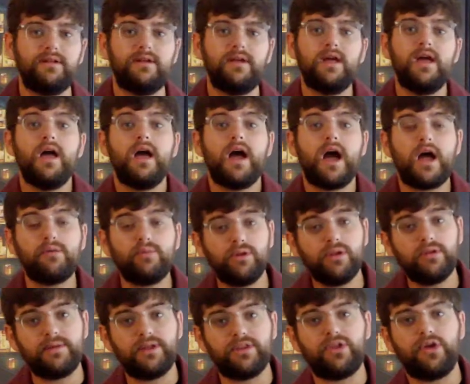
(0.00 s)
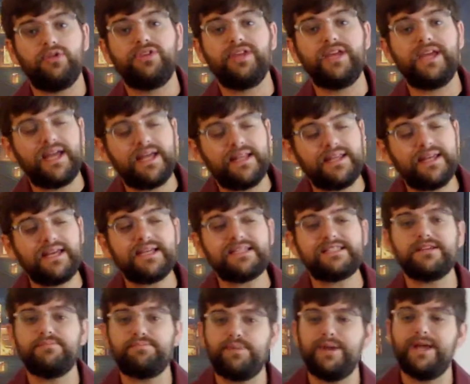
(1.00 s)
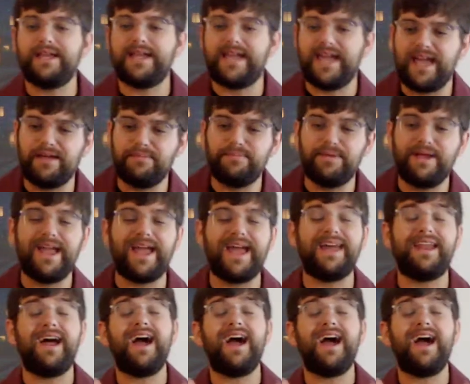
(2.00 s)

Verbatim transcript: I will admit though, the ending gets a bit campy and I